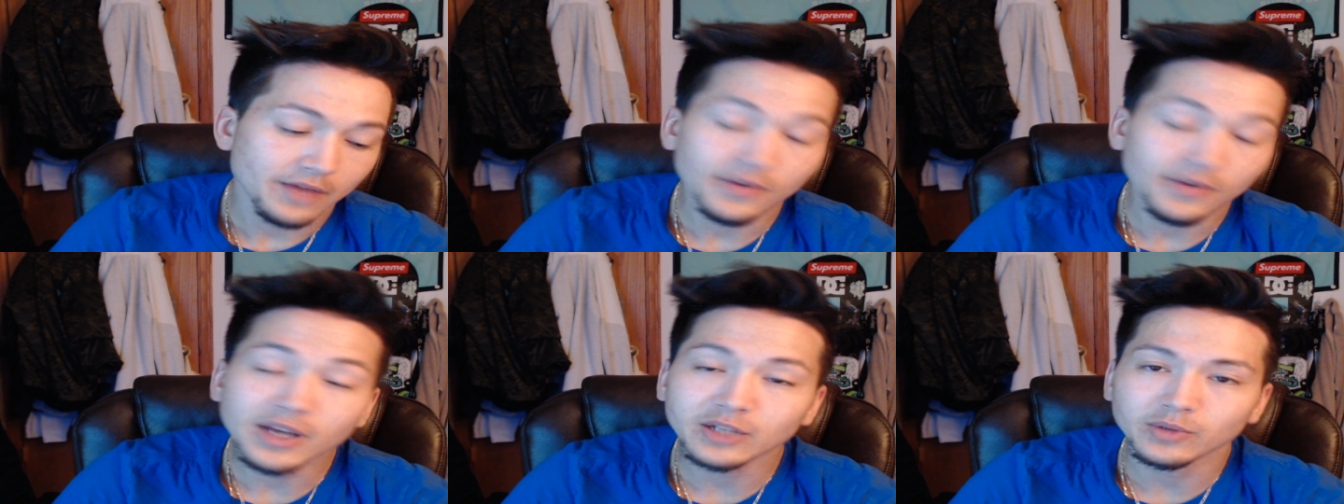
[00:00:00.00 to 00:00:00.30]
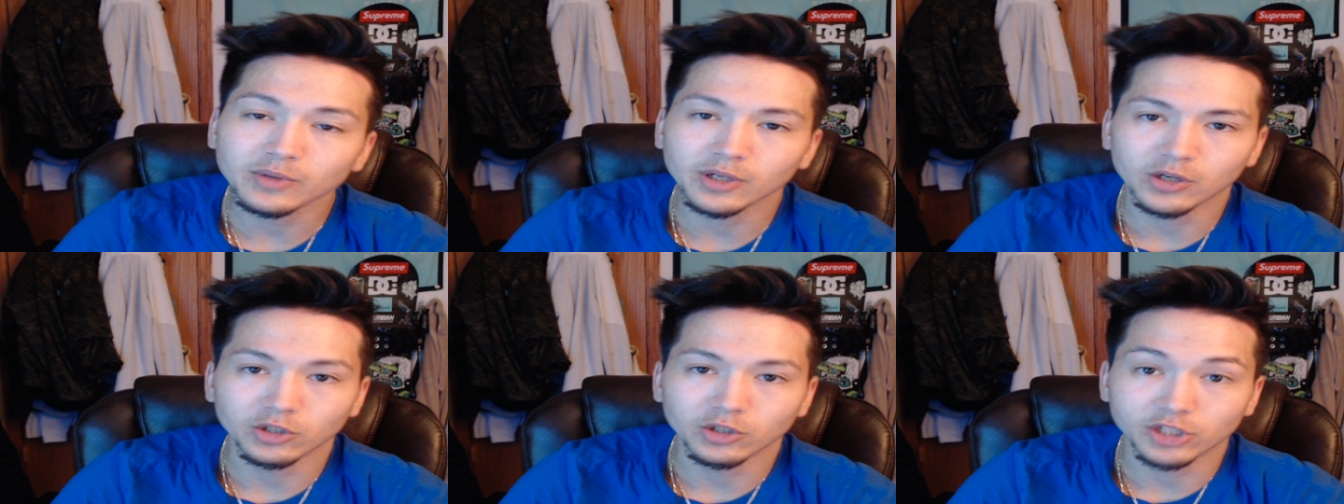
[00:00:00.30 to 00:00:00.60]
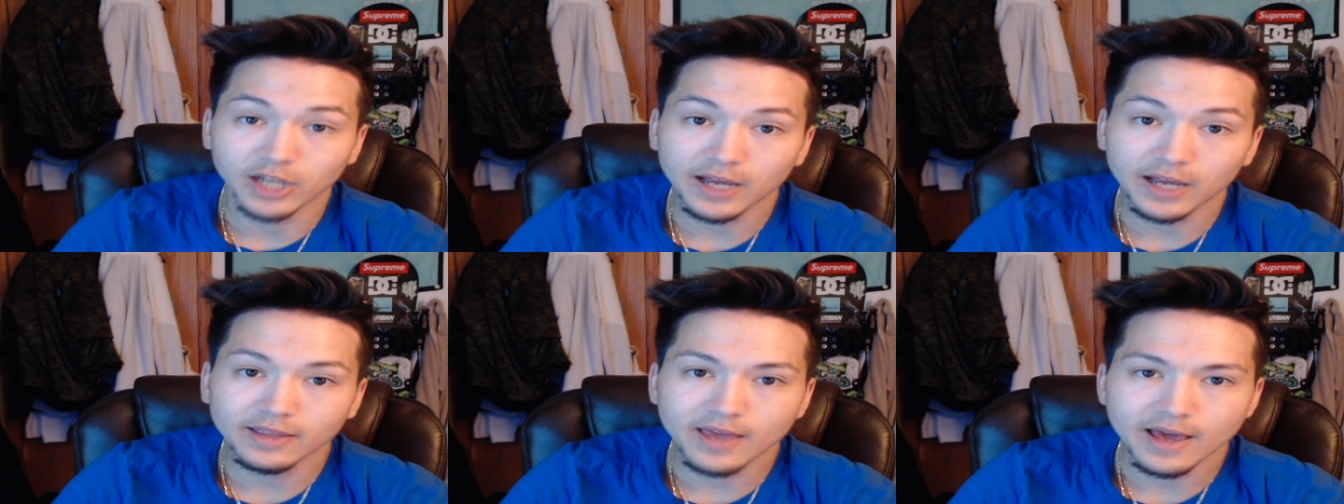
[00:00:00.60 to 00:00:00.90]
if you guys want to go
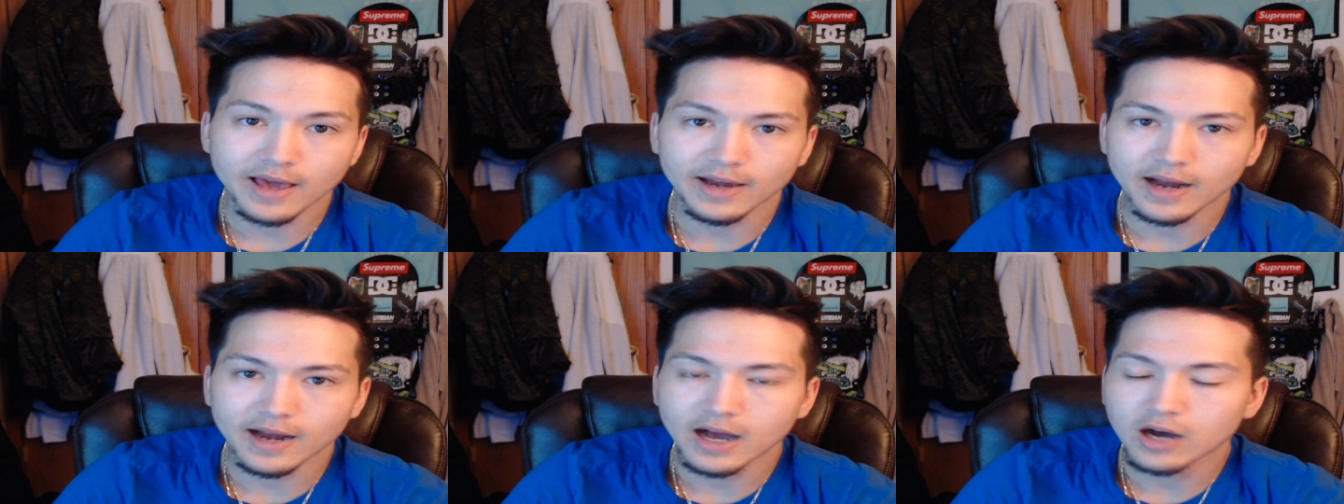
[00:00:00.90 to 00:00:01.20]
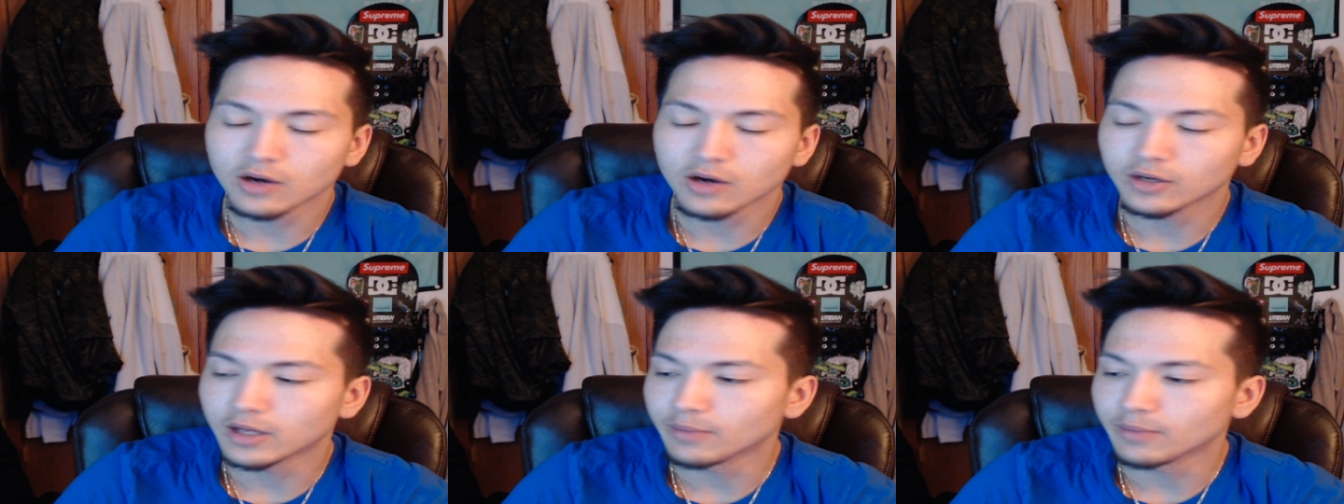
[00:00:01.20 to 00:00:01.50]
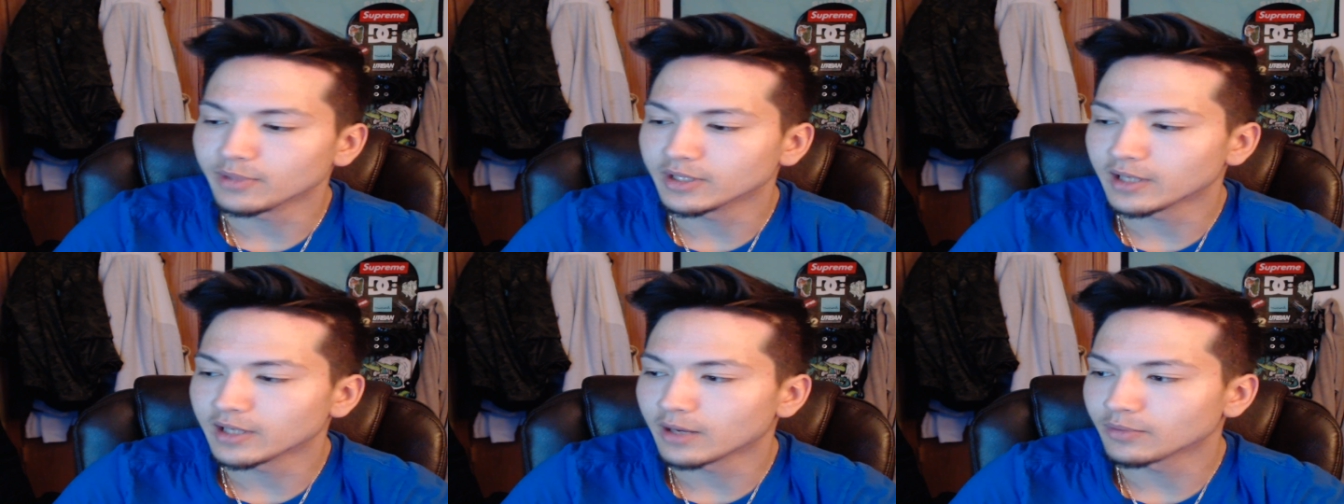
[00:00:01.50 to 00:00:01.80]
check that out, I
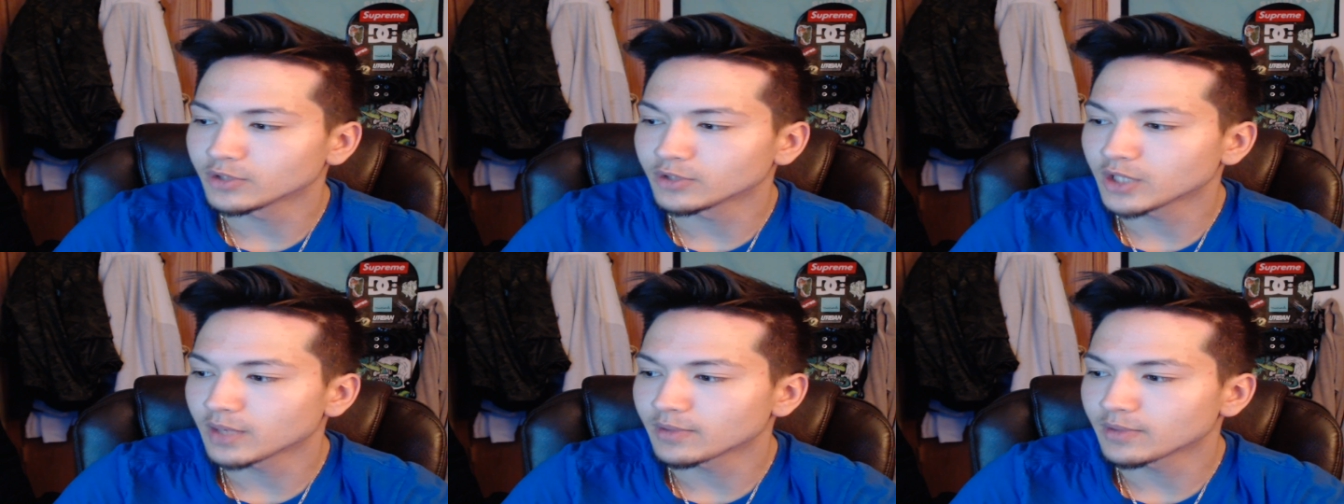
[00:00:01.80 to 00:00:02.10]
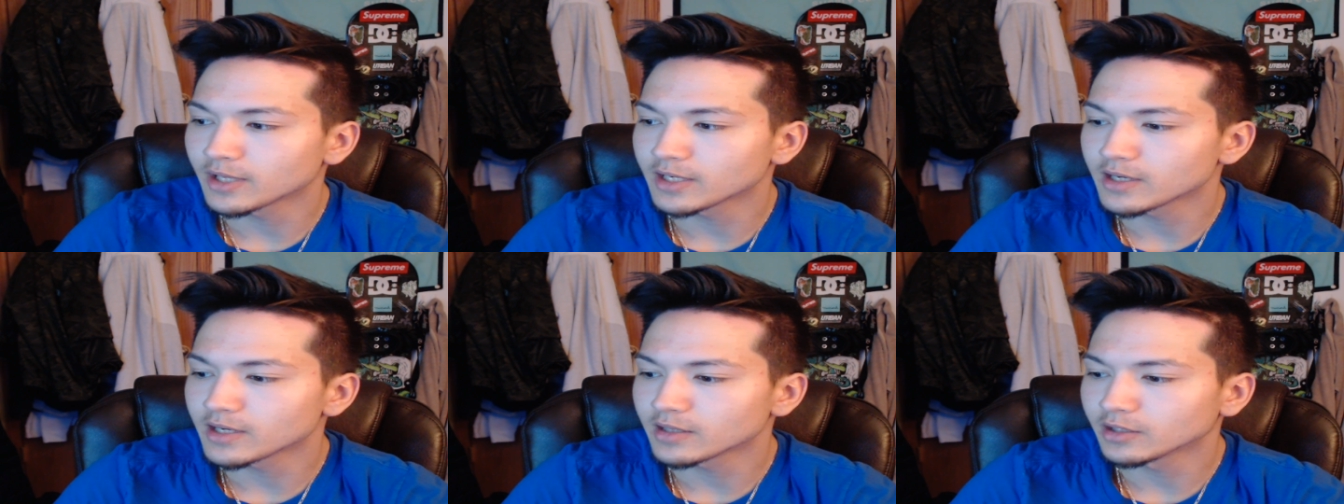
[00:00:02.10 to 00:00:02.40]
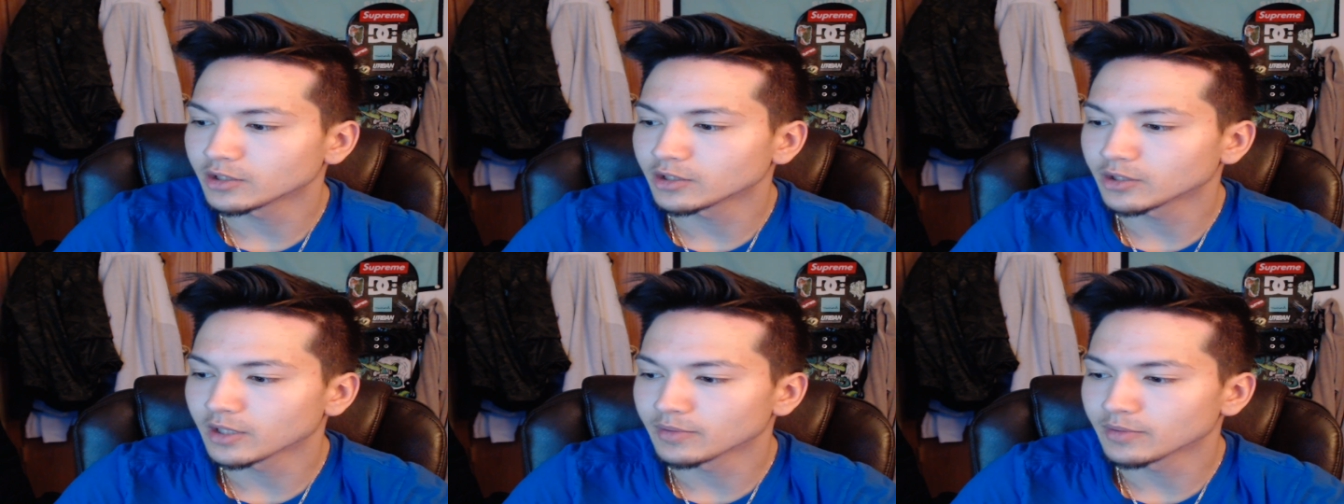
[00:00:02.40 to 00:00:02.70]
mean, I'll drop that down
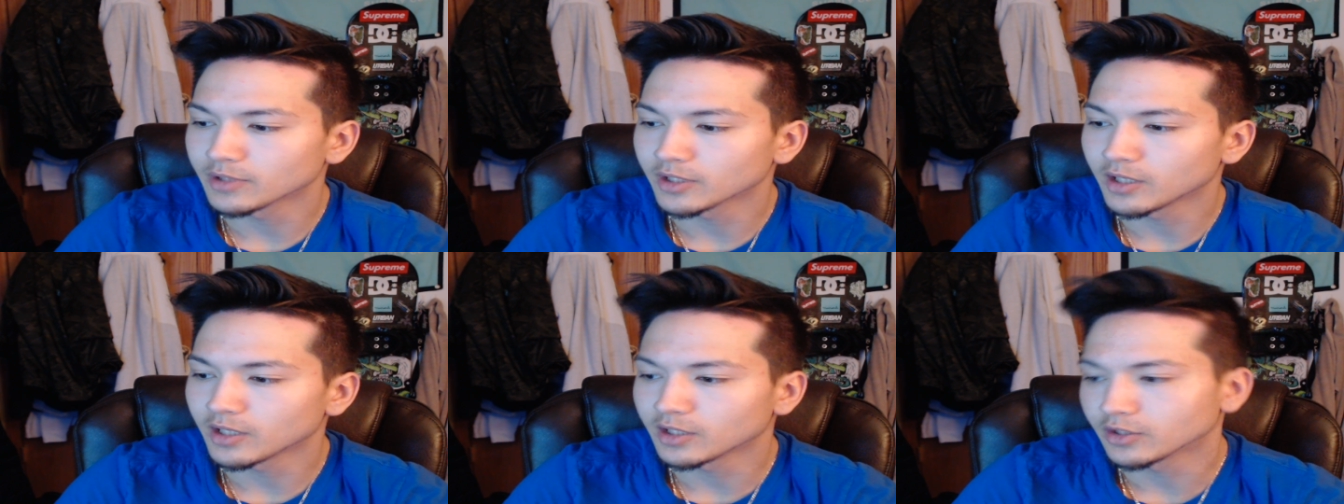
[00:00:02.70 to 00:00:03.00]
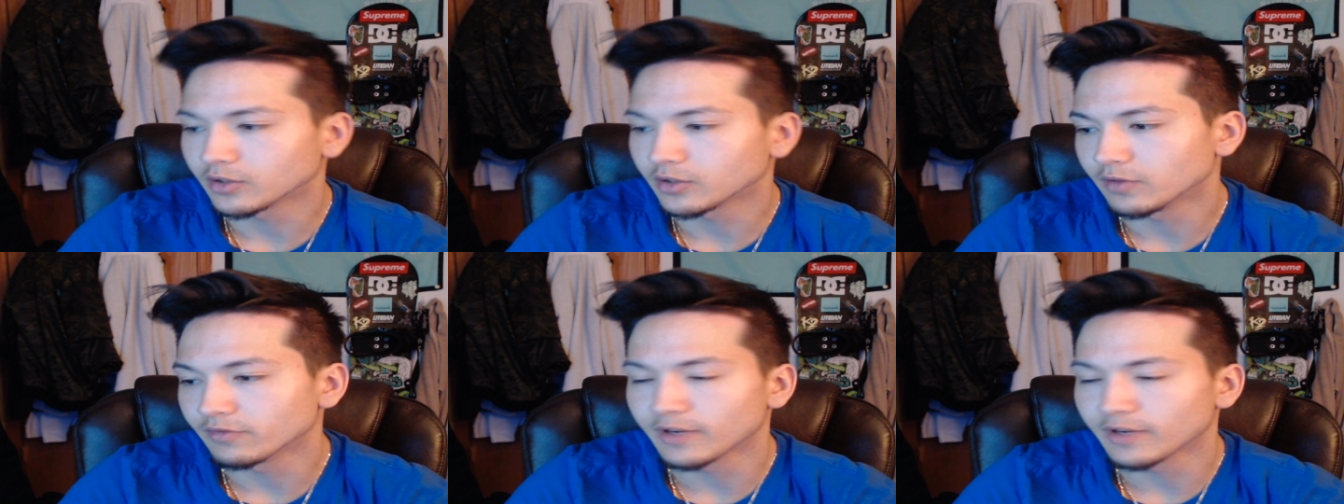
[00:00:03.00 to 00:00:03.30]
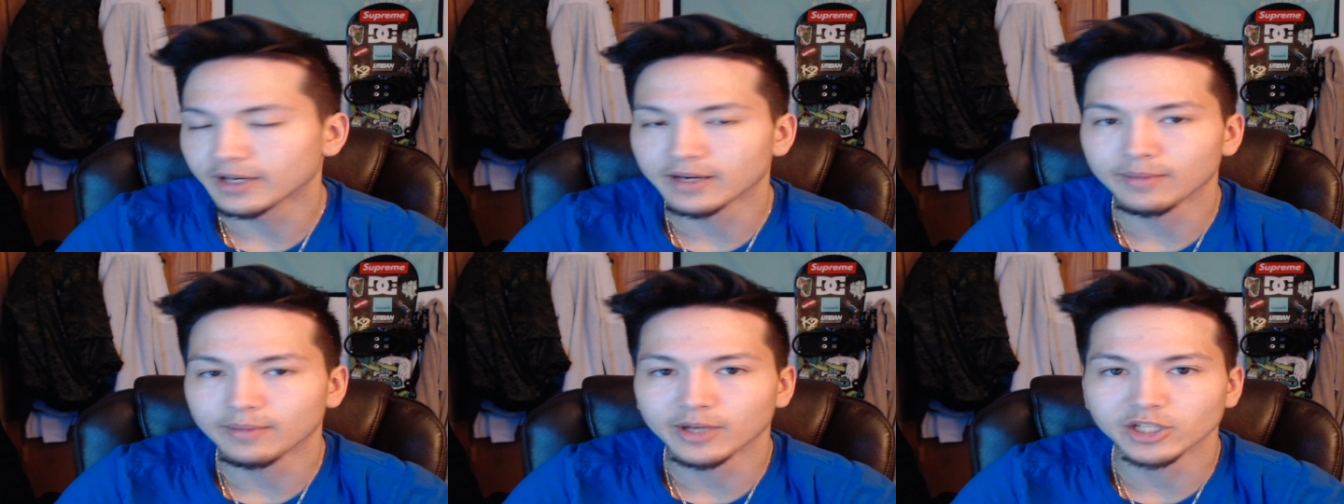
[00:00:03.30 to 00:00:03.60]
in the description. Also, you can
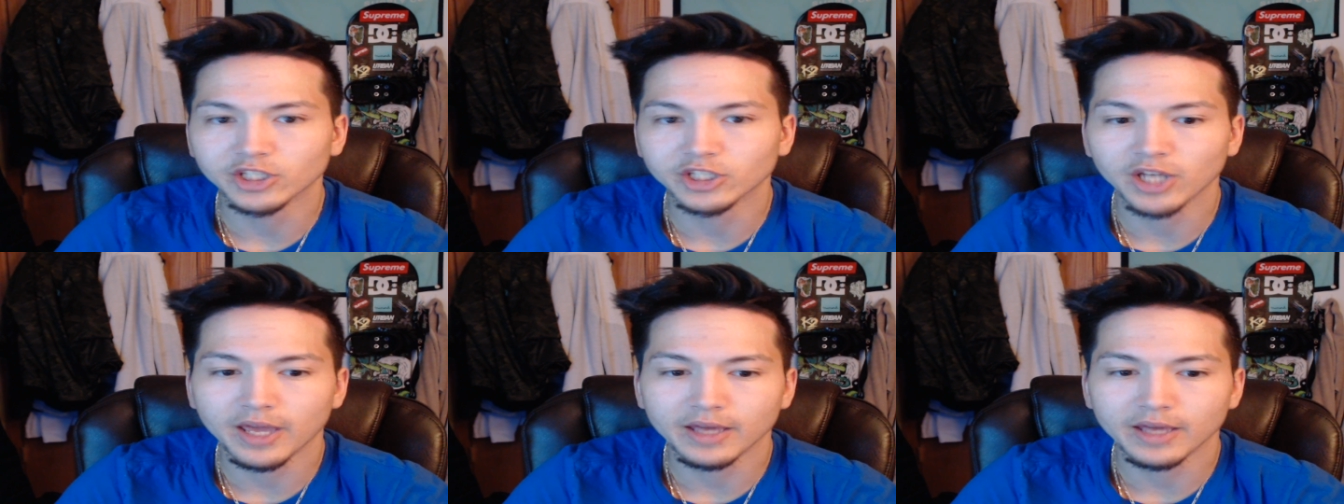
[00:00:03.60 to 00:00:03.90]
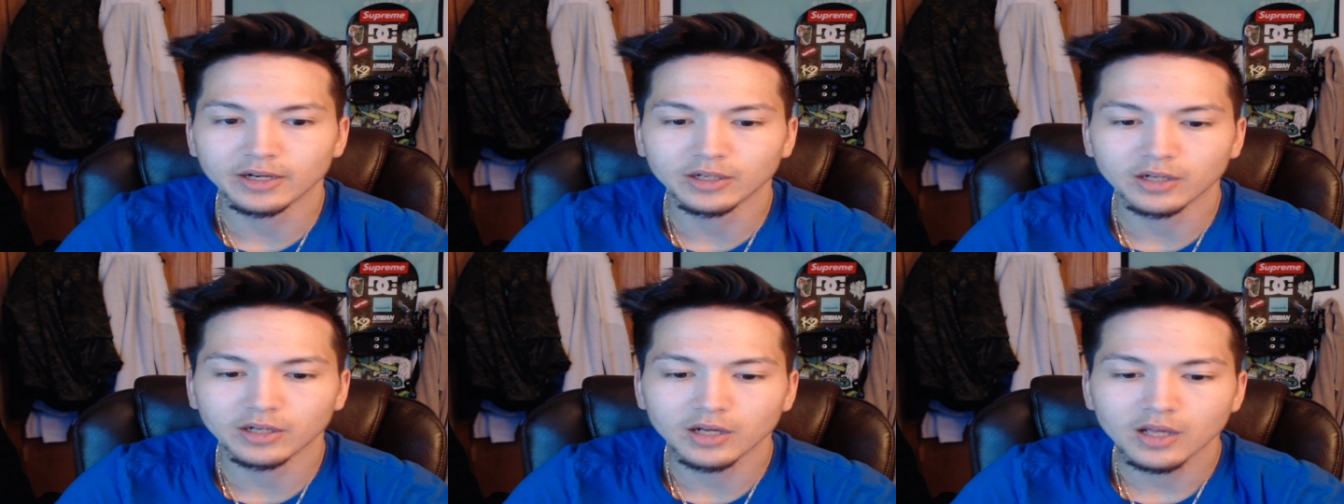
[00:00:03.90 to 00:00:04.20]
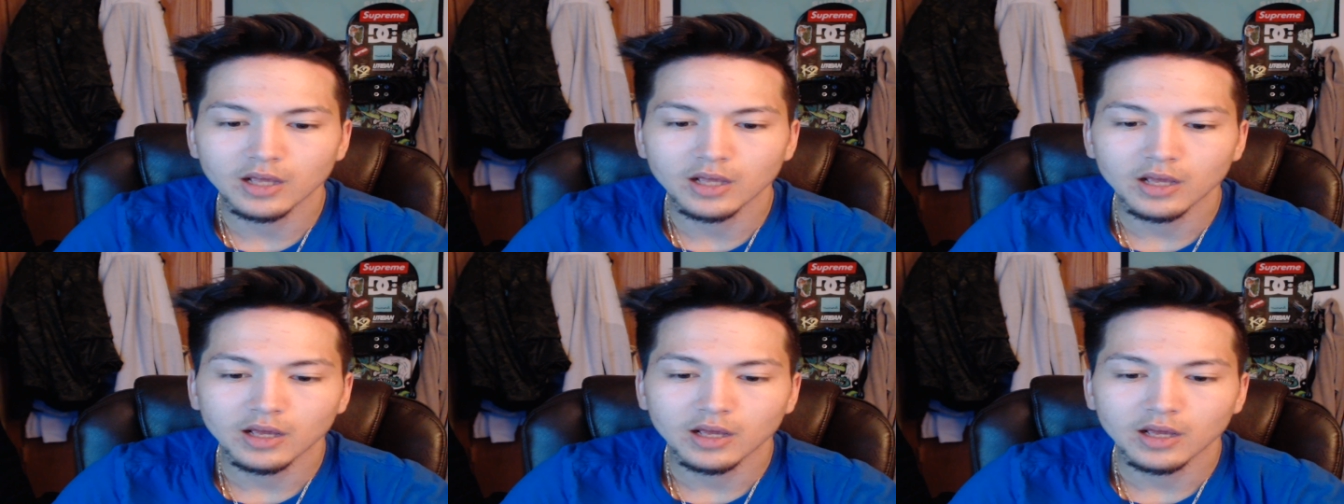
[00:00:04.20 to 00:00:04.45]
find it on my channel.